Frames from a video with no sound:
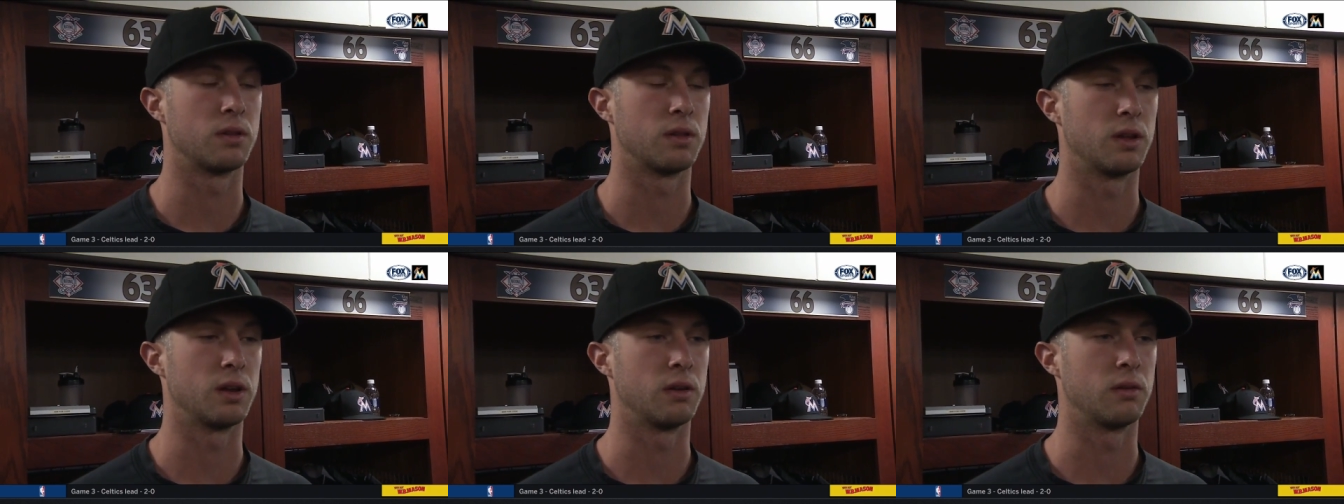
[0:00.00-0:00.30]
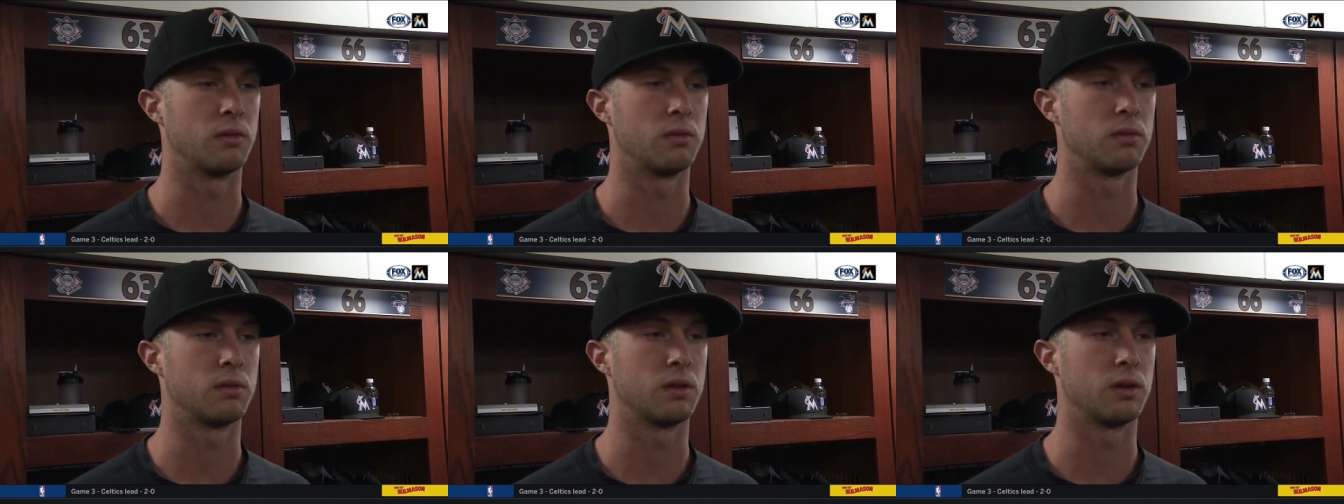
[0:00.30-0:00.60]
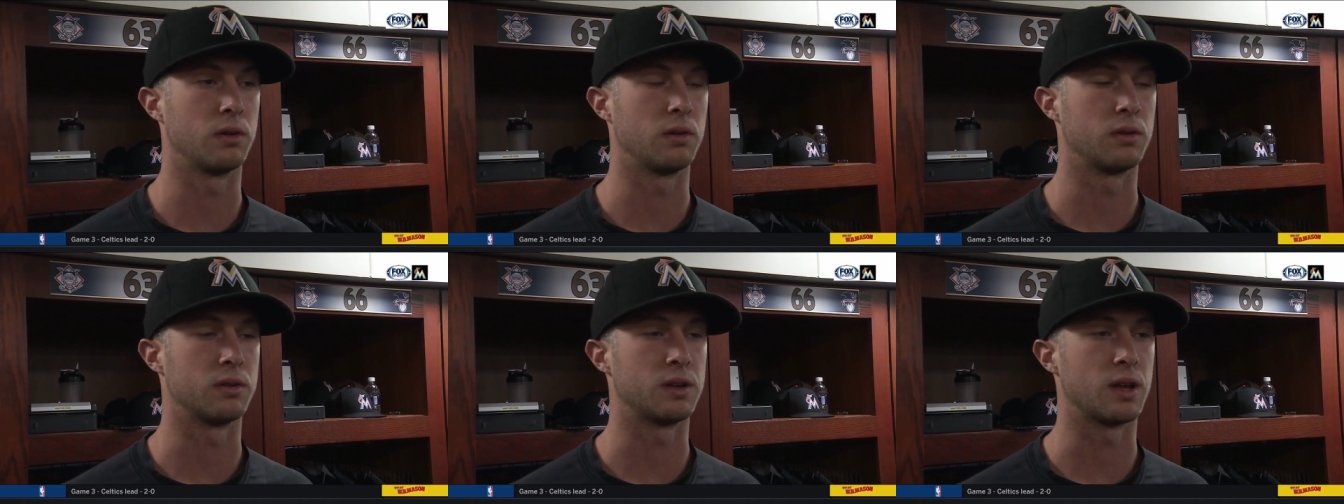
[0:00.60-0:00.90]
They
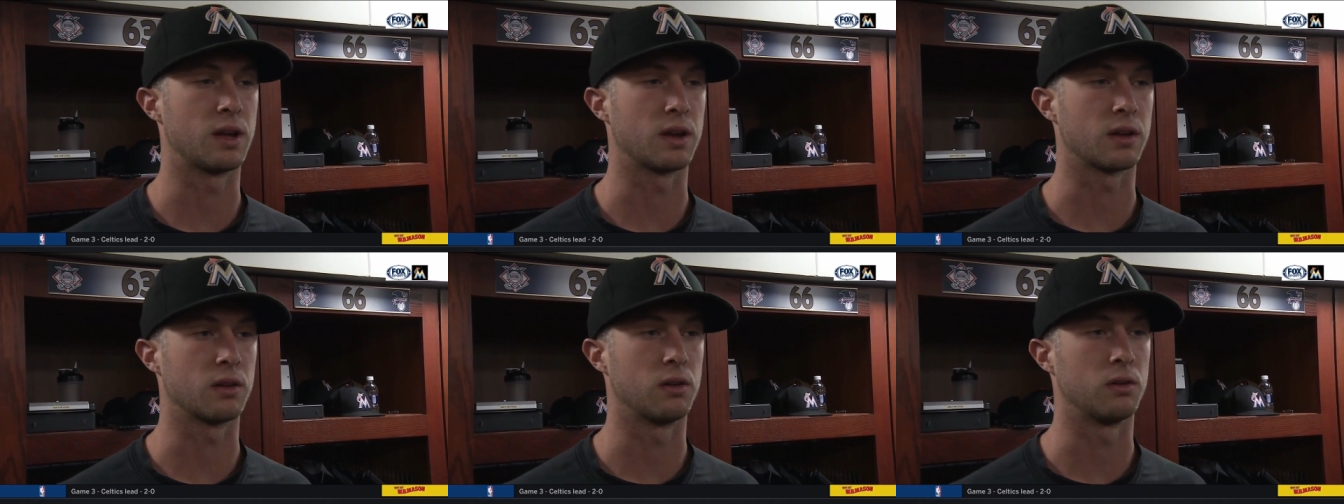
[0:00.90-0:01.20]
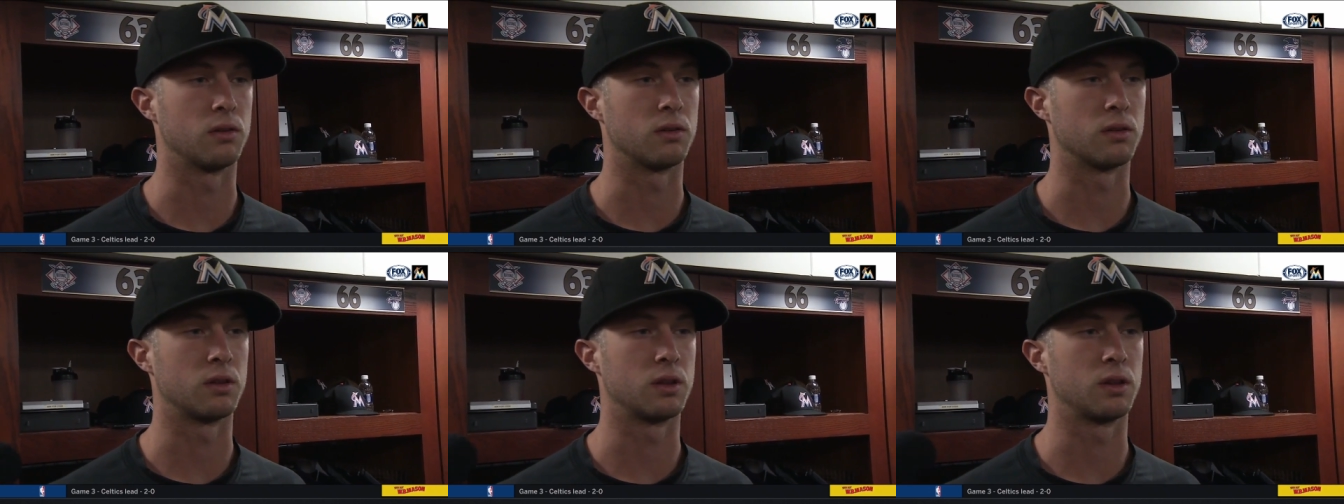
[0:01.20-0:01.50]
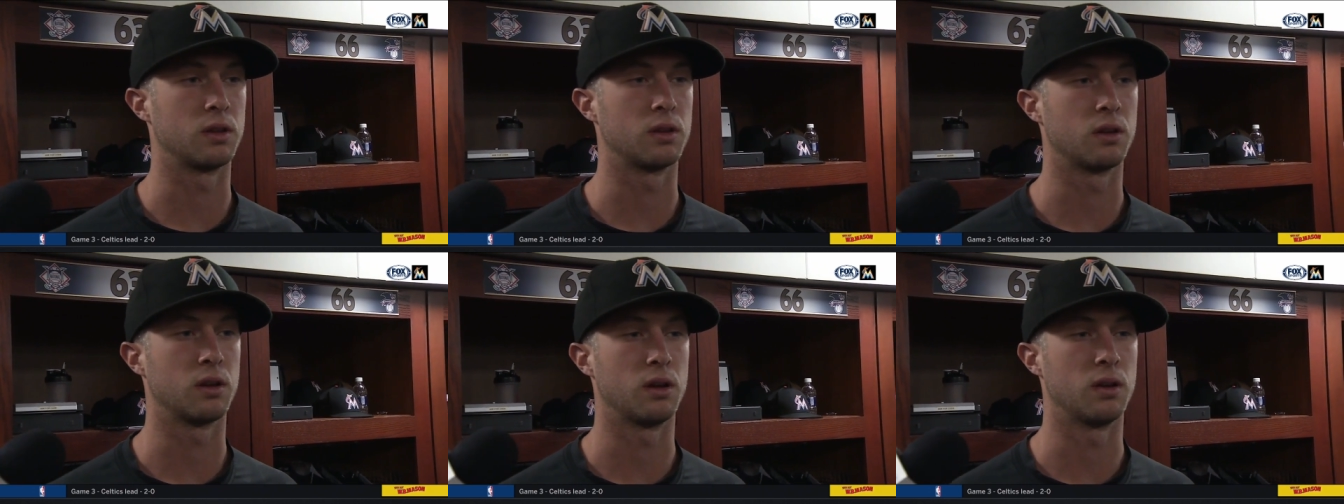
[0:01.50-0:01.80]
they were attacking
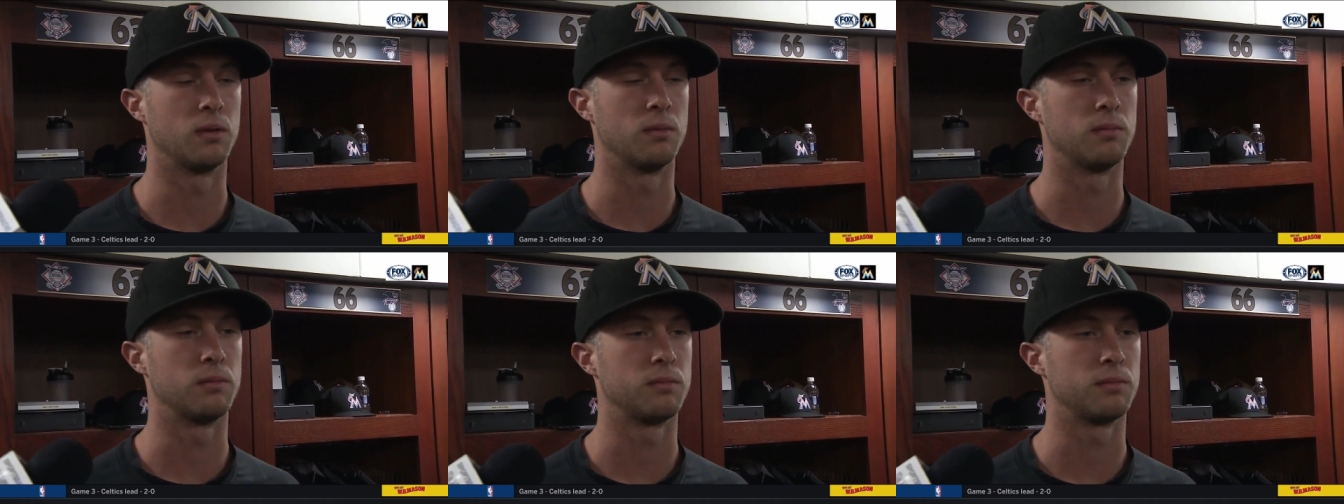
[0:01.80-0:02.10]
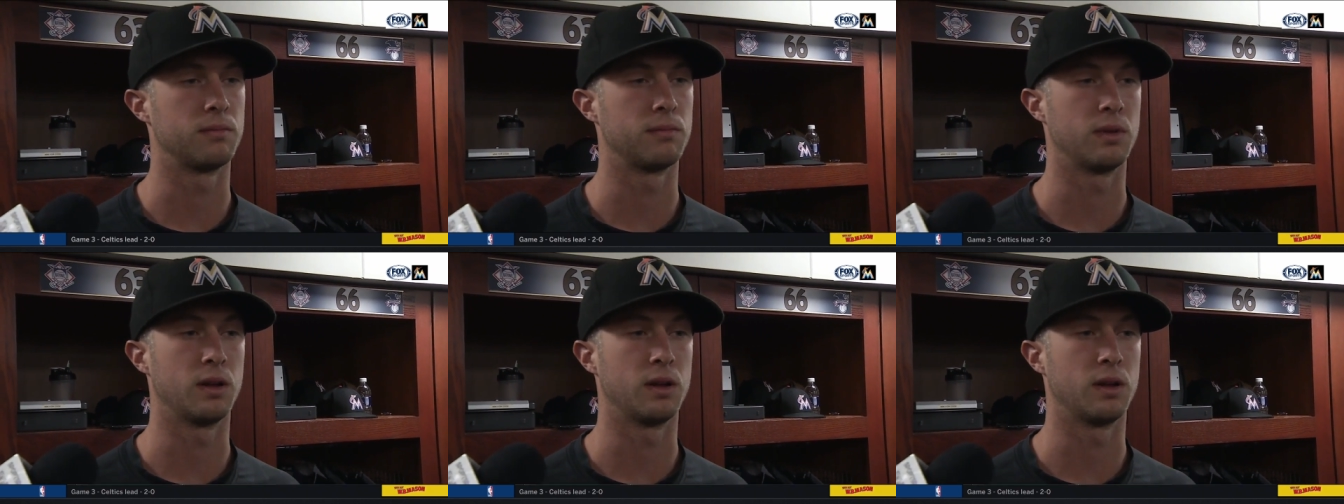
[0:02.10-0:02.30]
early. Um,